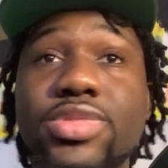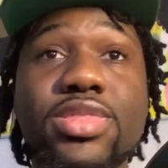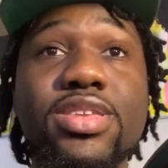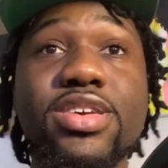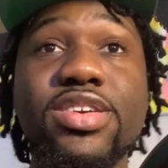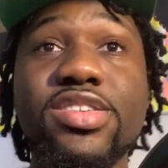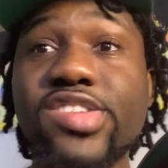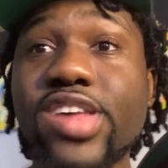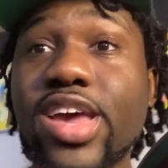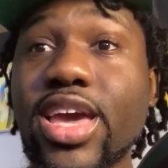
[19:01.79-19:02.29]

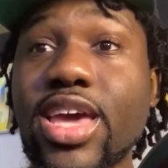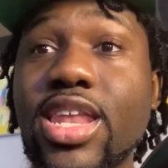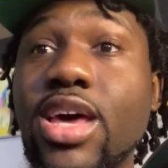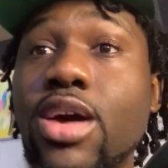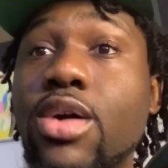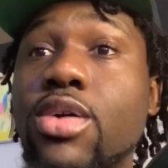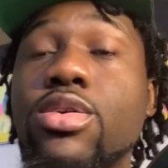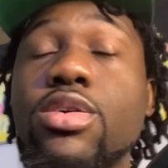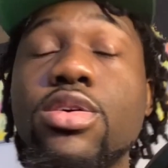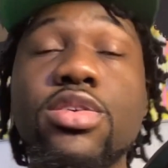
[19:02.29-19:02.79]
check it
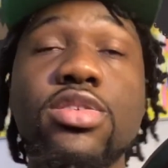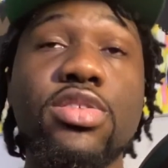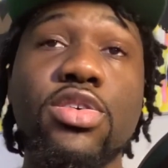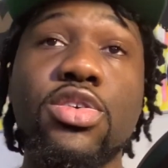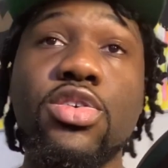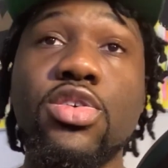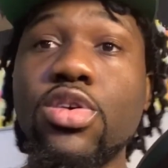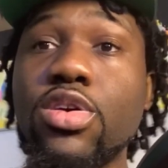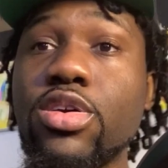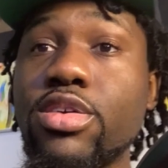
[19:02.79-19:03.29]
out.
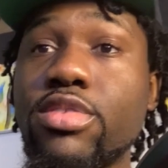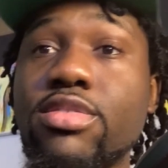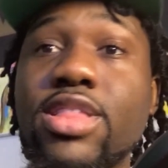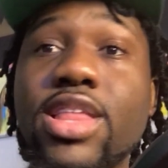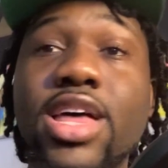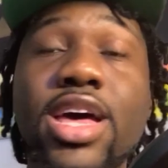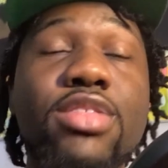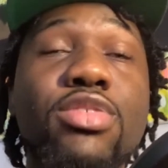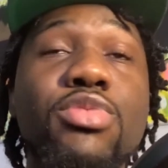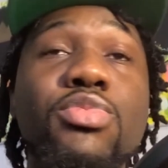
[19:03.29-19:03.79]
Secure your
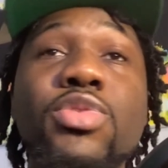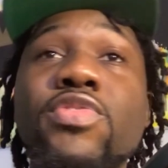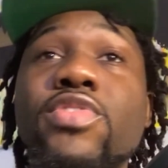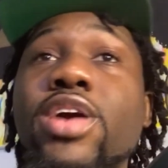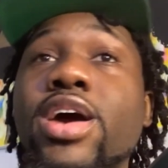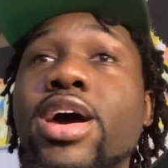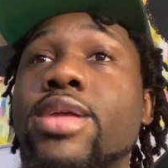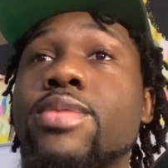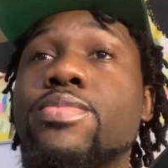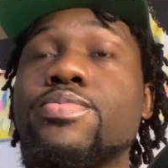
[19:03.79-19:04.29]
slots. We've
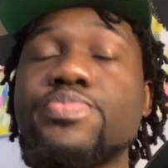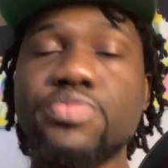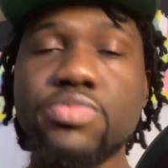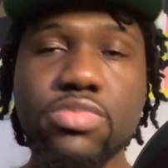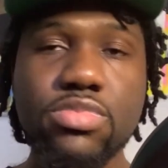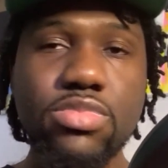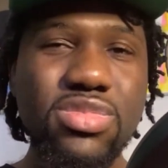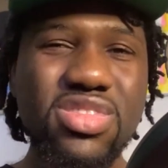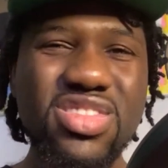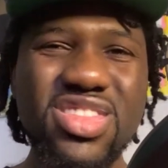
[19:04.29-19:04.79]
got
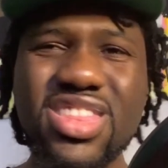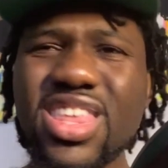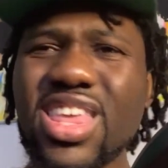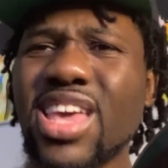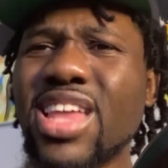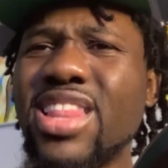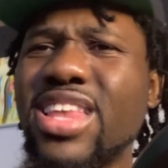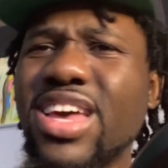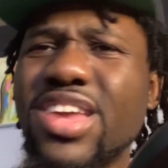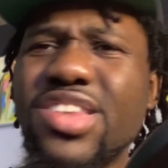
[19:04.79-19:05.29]

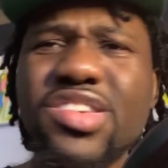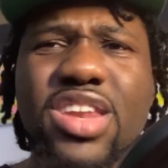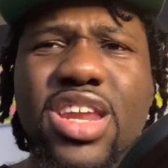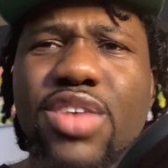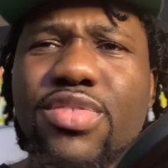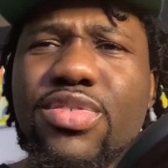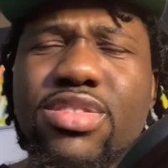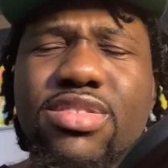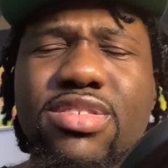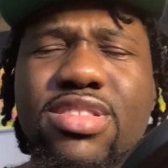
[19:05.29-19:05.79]

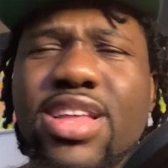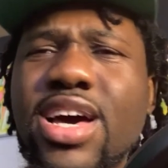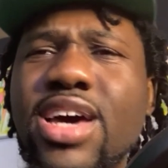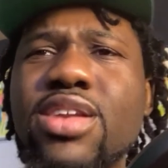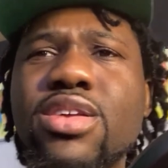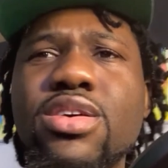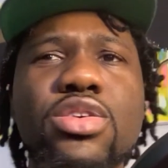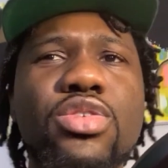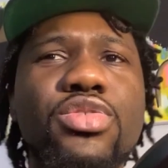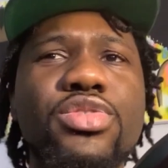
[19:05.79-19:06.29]
legendary slot.
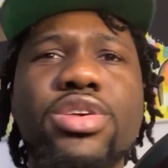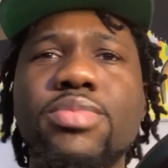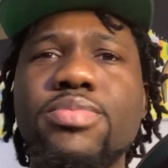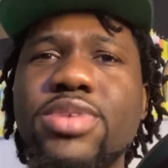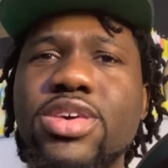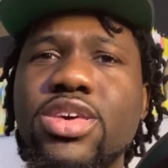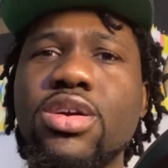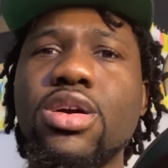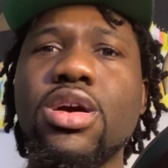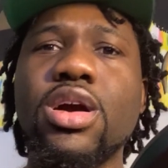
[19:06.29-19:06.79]
You can
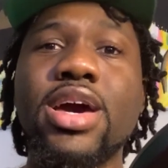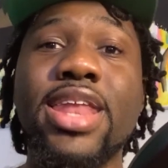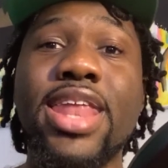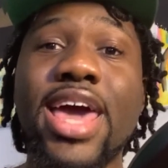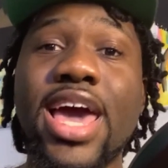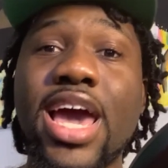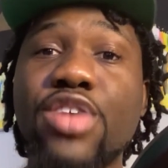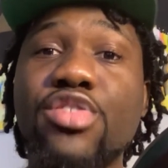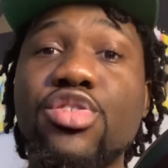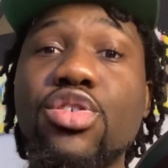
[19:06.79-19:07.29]
be an
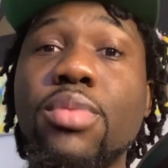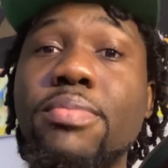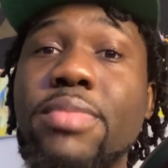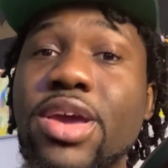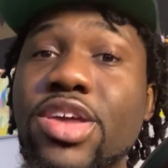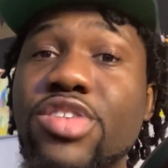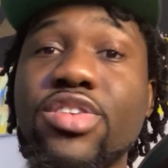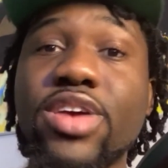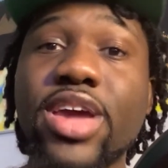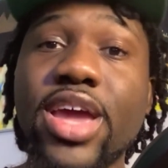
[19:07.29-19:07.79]
actual
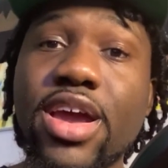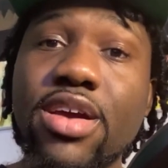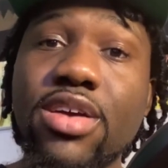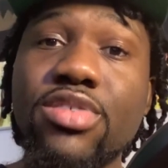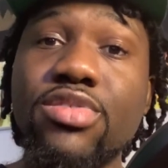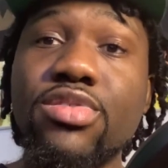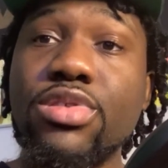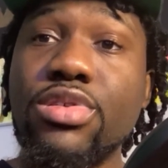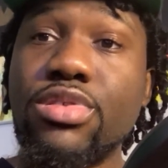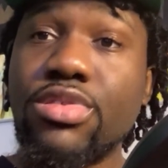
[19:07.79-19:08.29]
major character
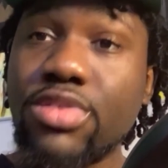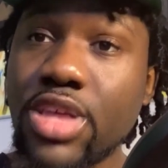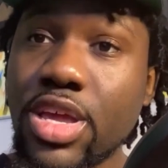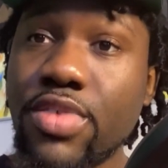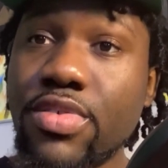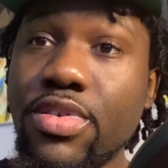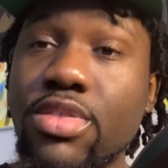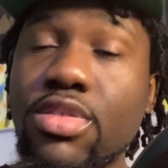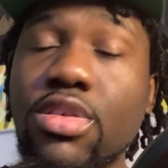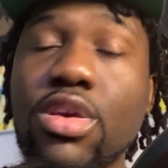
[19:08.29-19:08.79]
in the
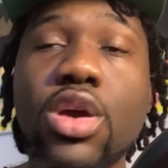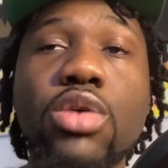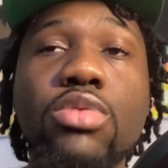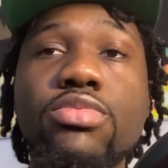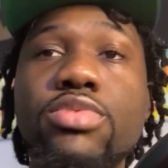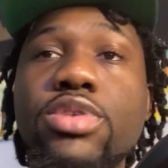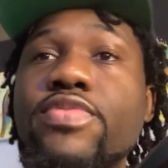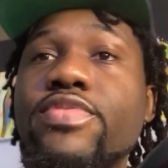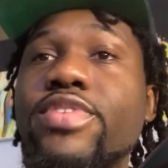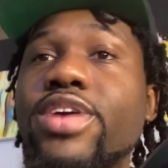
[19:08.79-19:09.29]
series.
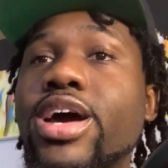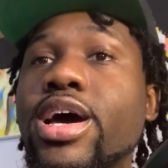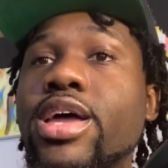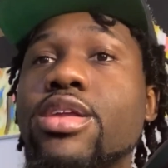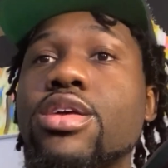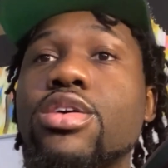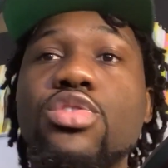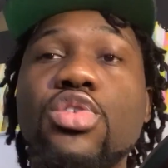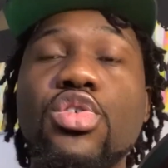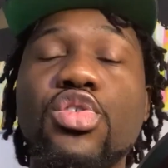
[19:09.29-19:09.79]
We've got
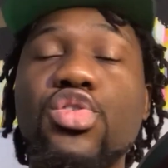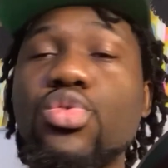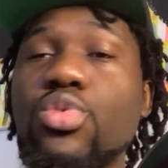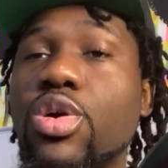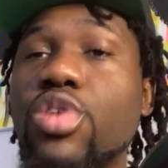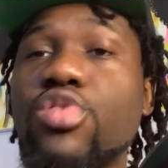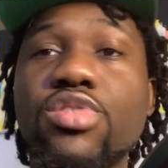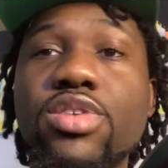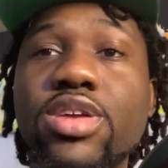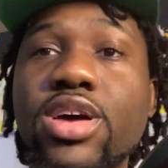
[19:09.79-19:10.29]
the
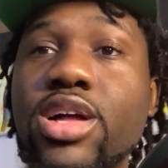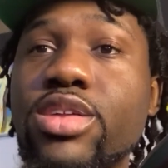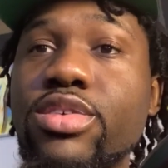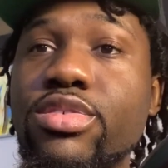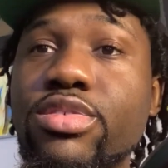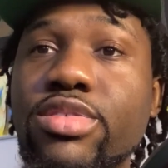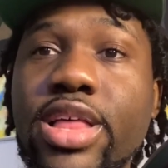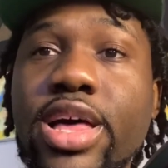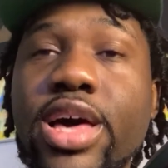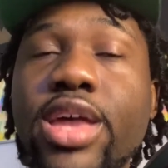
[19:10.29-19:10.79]
$200
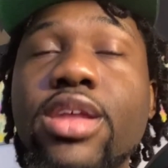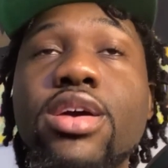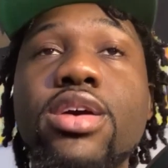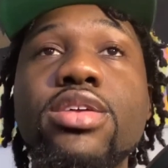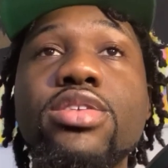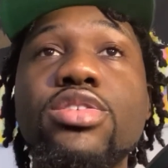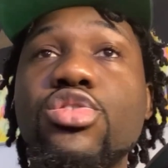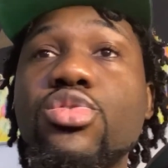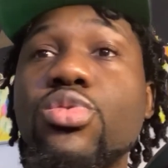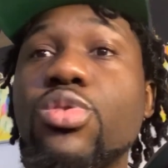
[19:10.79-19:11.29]
slot,
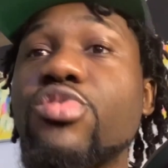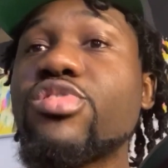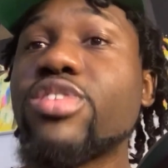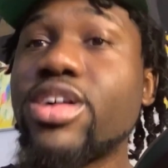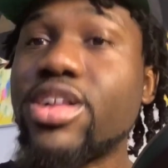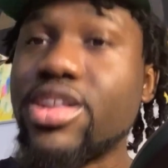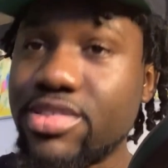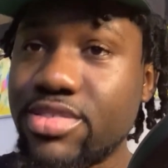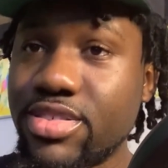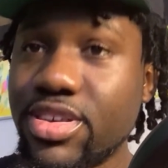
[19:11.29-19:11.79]
the
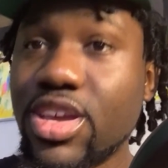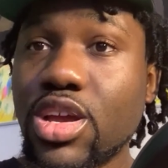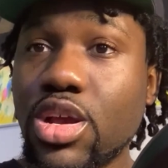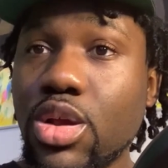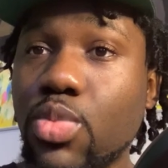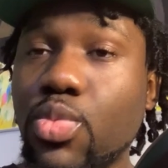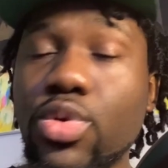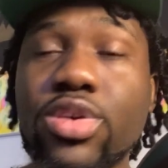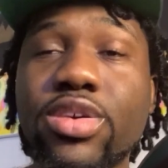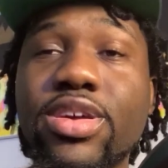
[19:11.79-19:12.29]
$200 tier,
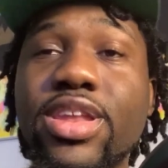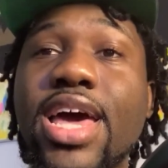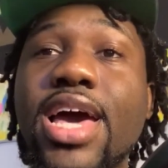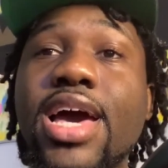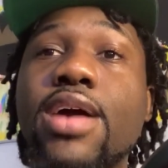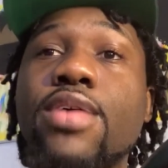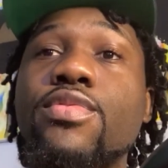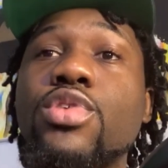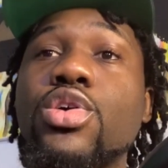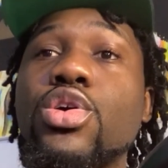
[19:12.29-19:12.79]
where you can
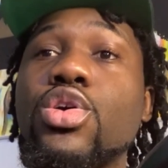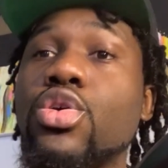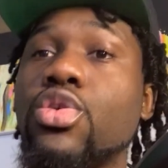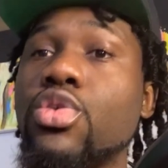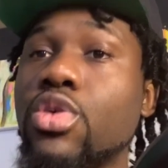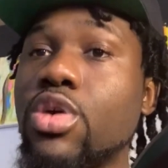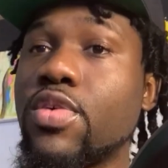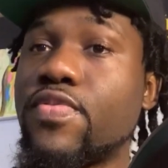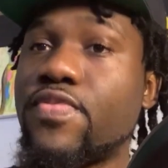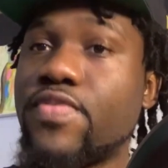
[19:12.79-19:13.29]
have
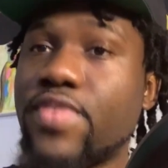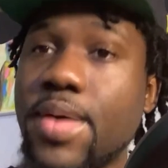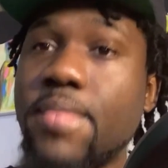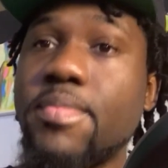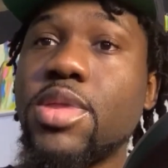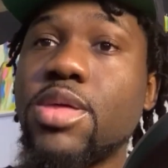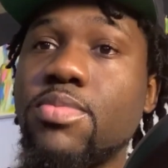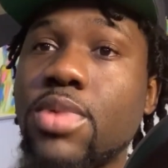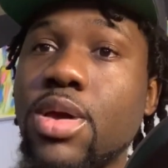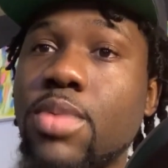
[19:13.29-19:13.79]
your
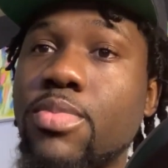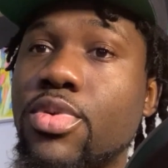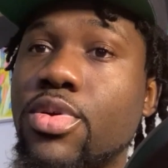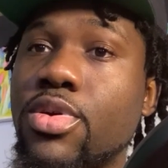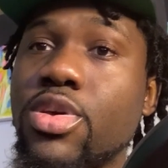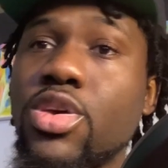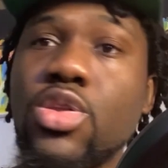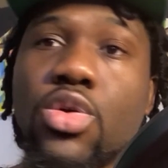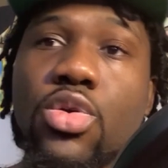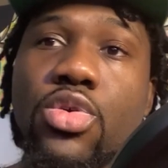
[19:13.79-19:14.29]
family member,
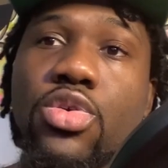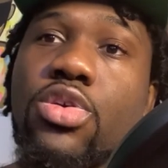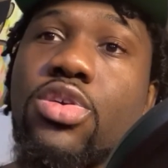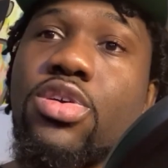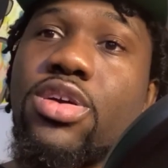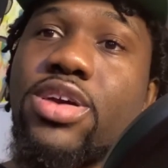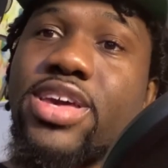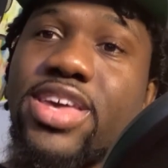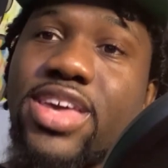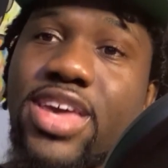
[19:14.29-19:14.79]
your
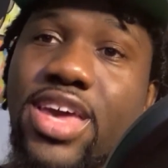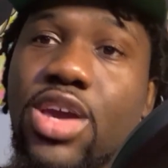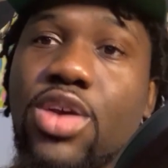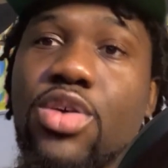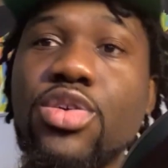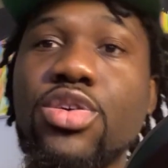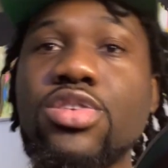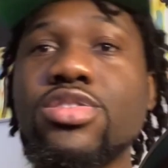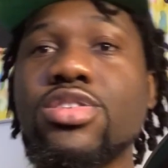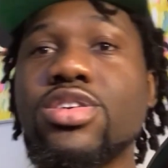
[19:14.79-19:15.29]
young king or
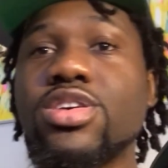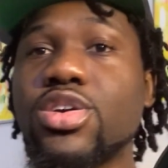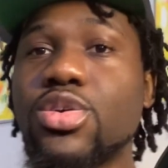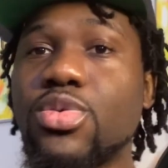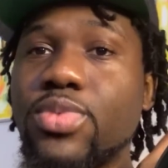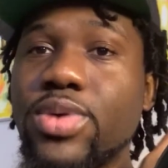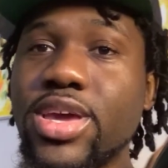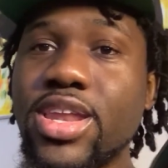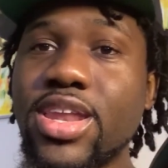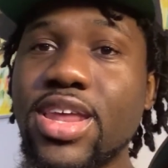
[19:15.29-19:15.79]
your young
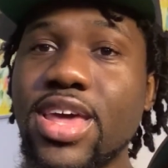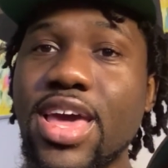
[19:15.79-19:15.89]
queen,